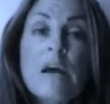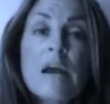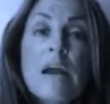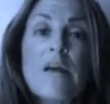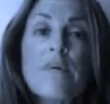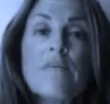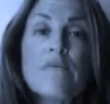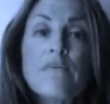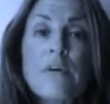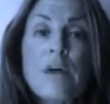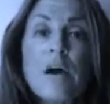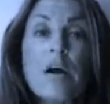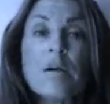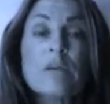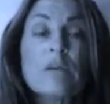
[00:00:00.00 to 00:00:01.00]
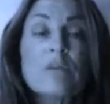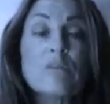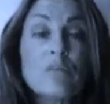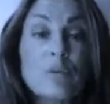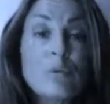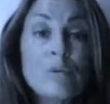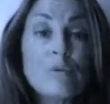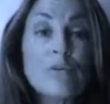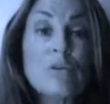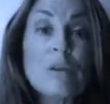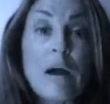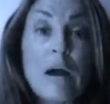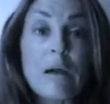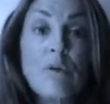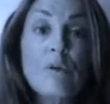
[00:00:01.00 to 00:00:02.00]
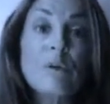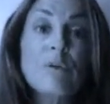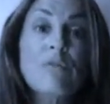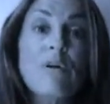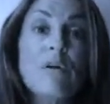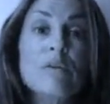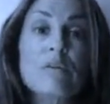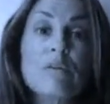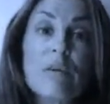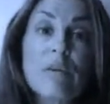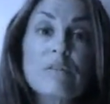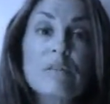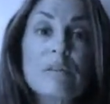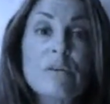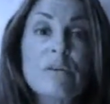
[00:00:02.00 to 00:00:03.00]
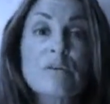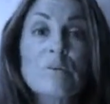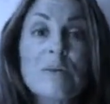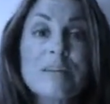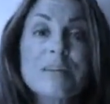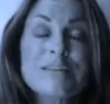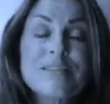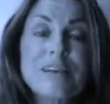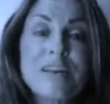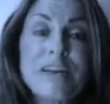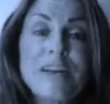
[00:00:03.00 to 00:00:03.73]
if uh, consumers are not going to follow the advice of their real estate